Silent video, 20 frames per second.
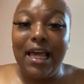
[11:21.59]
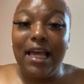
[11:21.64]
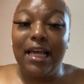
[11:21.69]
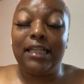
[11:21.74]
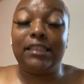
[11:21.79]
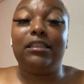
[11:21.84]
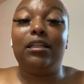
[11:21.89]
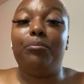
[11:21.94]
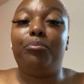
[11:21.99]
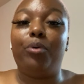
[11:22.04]

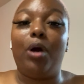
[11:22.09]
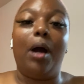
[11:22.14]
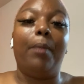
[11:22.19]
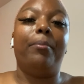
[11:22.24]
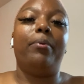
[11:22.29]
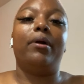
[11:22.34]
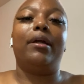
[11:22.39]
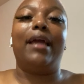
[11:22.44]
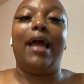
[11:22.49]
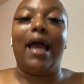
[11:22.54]
and some
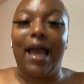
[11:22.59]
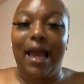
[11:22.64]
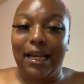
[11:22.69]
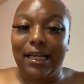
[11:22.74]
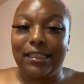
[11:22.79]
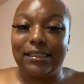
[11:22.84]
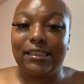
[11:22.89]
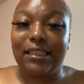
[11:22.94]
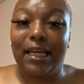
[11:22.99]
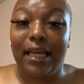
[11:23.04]
proper
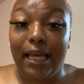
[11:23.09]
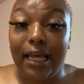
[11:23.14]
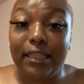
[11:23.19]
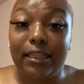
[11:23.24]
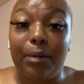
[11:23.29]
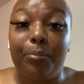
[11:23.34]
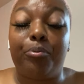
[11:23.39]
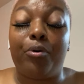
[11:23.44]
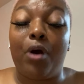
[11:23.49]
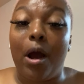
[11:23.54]
guidance
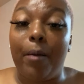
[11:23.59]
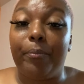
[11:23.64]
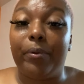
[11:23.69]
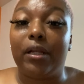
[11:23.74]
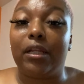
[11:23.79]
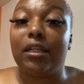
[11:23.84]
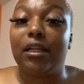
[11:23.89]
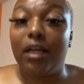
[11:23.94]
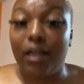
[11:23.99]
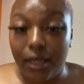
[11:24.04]
and the proper
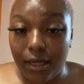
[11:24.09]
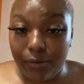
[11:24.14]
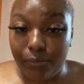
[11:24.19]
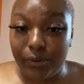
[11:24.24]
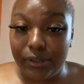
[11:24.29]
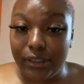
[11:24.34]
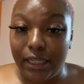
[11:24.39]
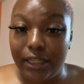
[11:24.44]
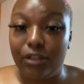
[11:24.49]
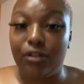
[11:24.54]
love
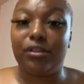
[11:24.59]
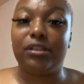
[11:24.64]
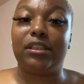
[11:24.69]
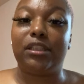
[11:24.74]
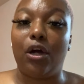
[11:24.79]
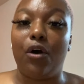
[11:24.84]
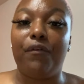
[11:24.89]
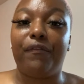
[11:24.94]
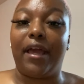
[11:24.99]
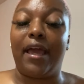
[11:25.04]
within
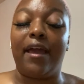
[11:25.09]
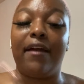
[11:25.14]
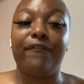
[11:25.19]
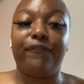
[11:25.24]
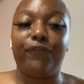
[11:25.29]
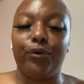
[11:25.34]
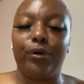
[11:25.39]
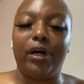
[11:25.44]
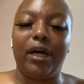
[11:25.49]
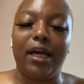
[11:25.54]
yourself and
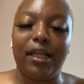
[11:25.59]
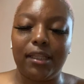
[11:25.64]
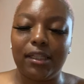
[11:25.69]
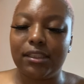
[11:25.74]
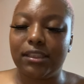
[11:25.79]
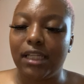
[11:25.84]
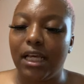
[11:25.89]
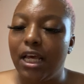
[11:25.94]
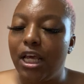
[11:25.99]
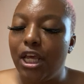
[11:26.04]
for others,